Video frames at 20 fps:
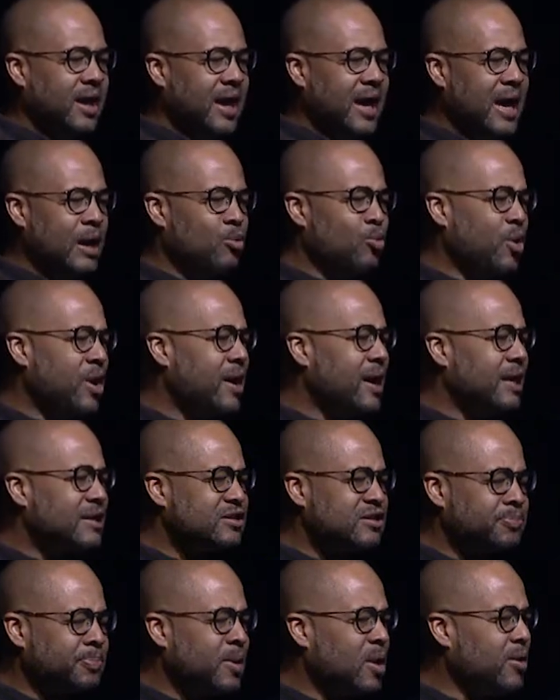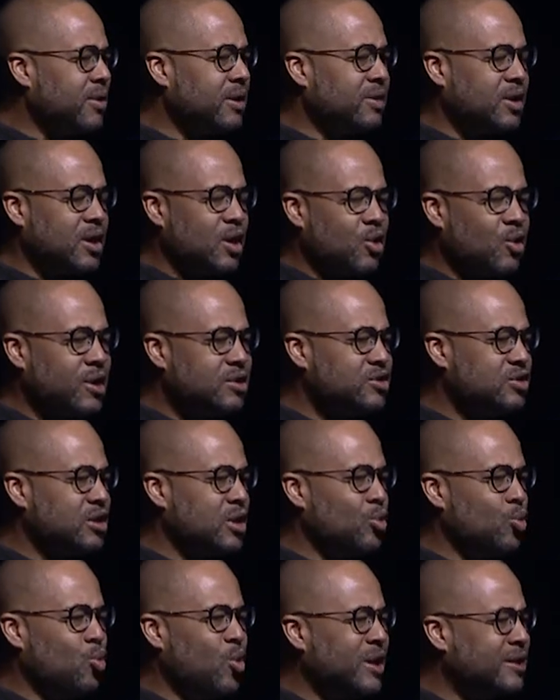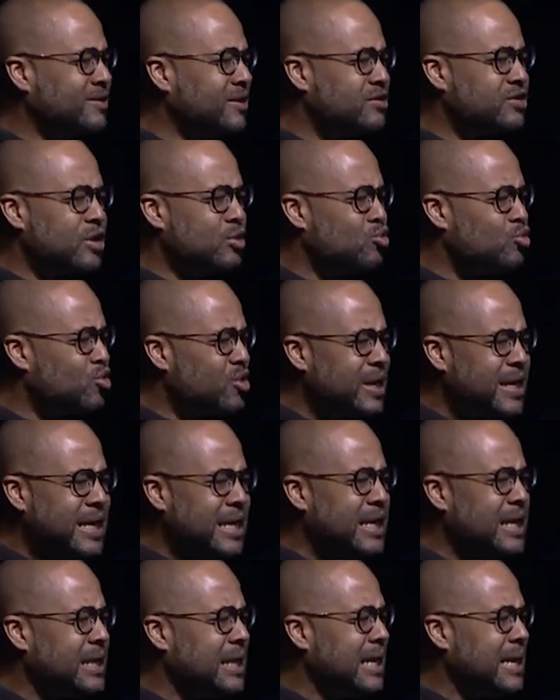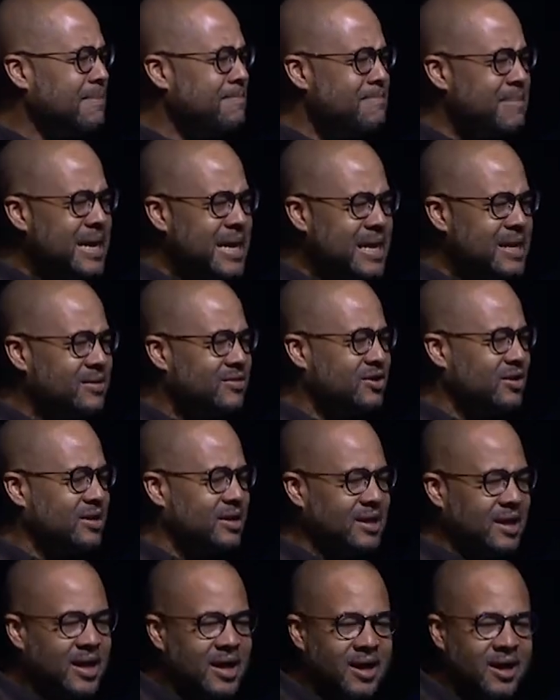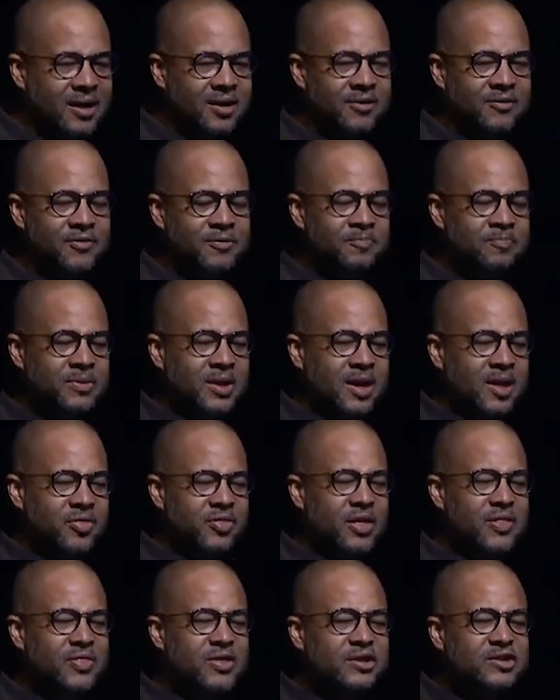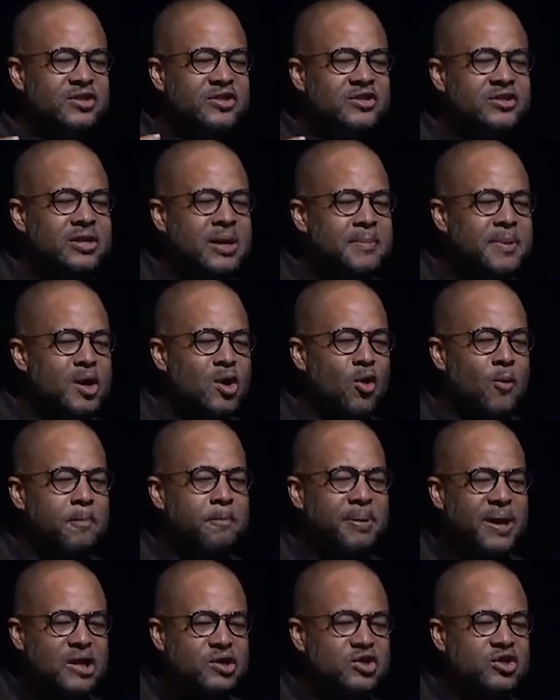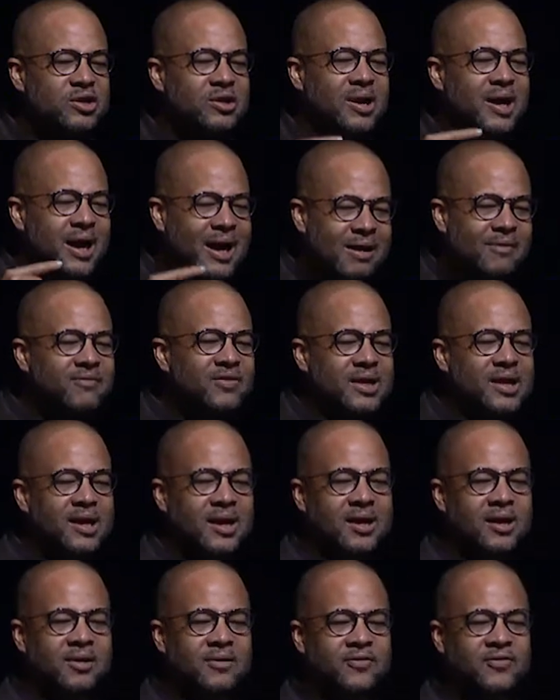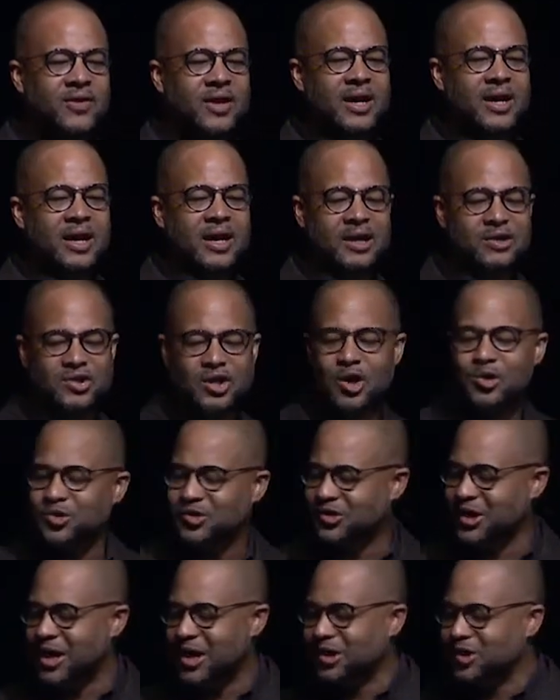and we're exploring the question, what does it really mean to love? Then the seminal picture of love is Hosea